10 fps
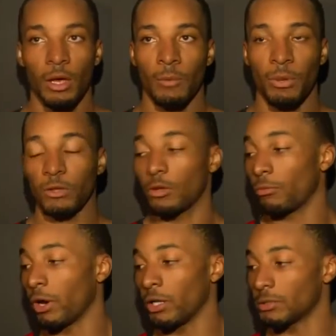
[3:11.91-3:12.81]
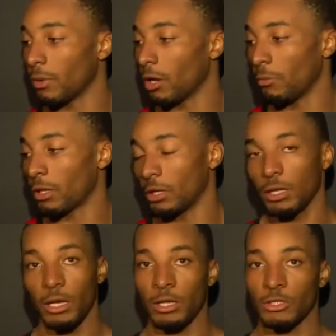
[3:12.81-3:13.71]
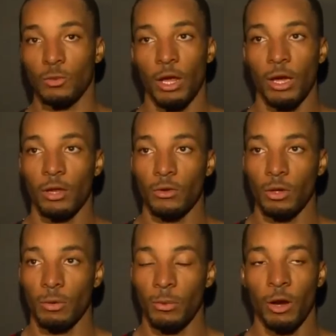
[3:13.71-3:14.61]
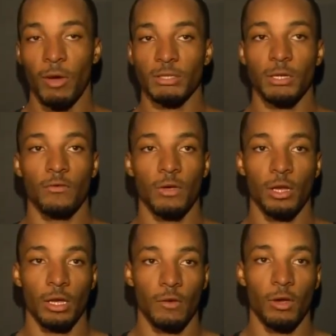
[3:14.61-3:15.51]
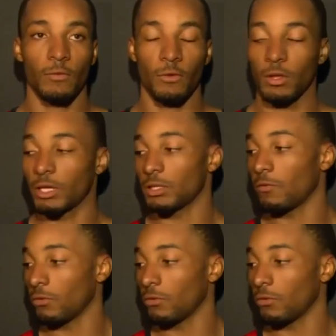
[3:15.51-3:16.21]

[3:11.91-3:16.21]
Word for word: um, pick their brains about, about the league and just what I got to do to prepare myself and, and get ready for the next